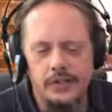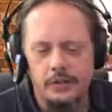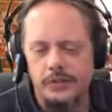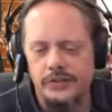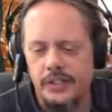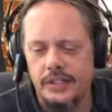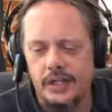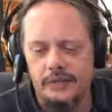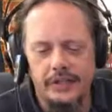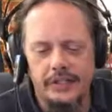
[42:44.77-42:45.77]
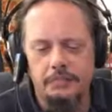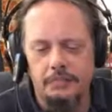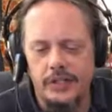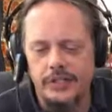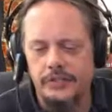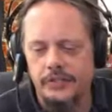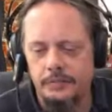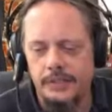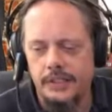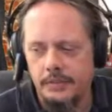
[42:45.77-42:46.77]
There wasn't enough expression
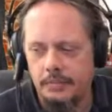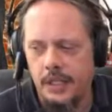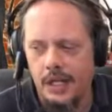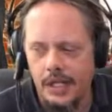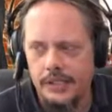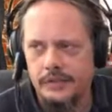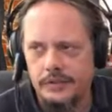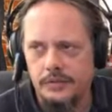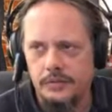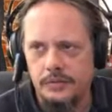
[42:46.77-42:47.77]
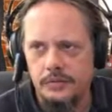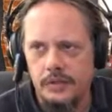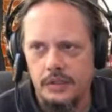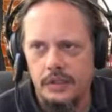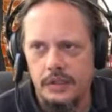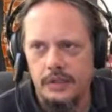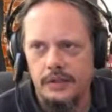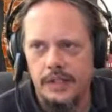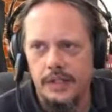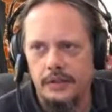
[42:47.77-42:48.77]
to be applied to
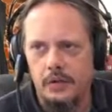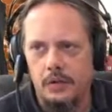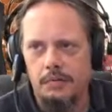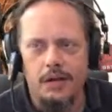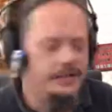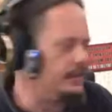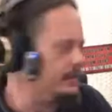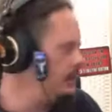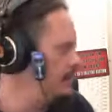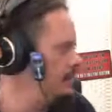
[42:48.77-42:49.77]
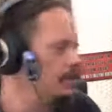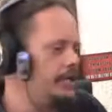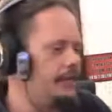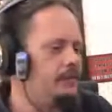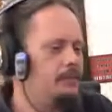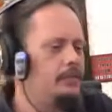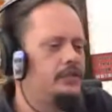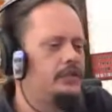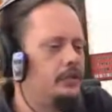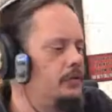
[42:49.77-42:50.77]
the whole process. So I didn't like it very
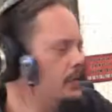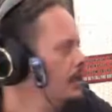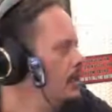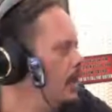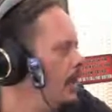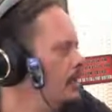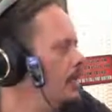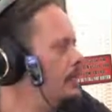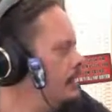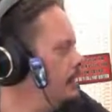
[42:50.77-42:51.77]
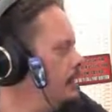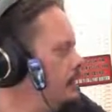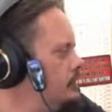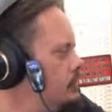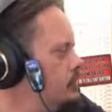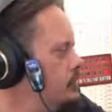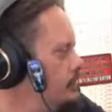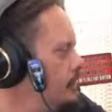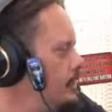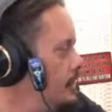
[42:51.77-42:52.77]
much. So I like the
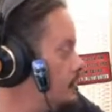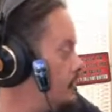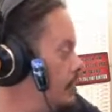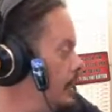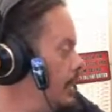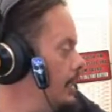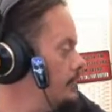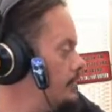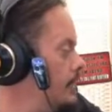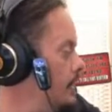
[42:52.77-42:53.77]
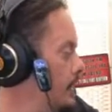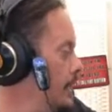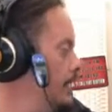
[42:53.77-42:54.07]
tools the Electron has and